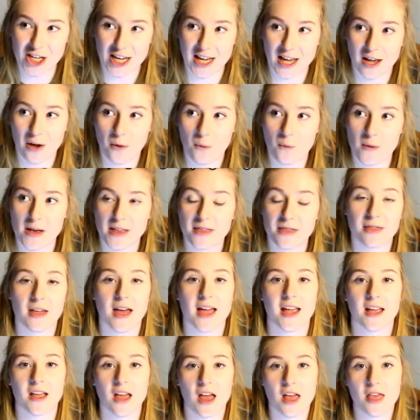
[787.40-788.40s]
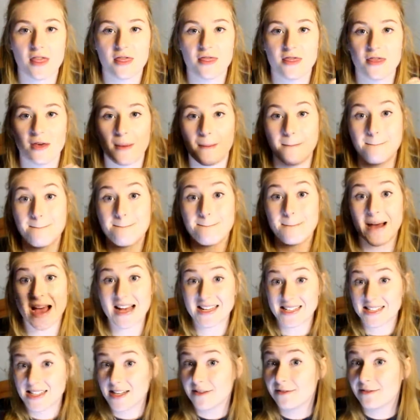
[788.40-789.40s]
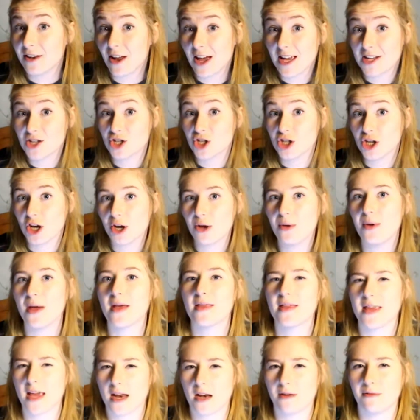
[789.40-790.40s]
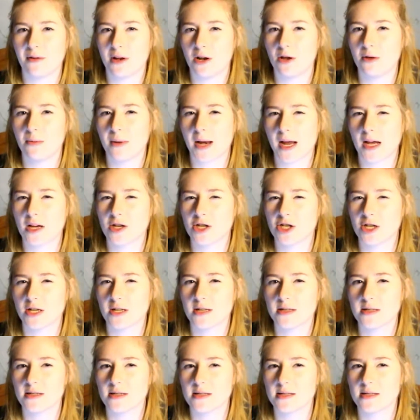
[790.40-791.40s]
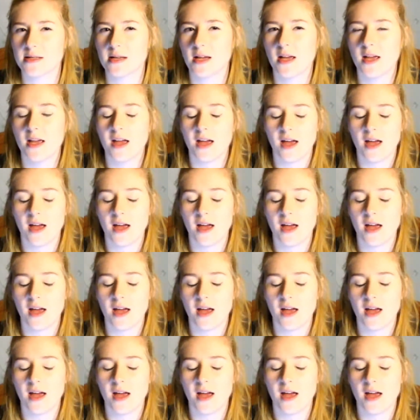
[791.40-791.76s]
it with like the massive light show at the end of Illuminations,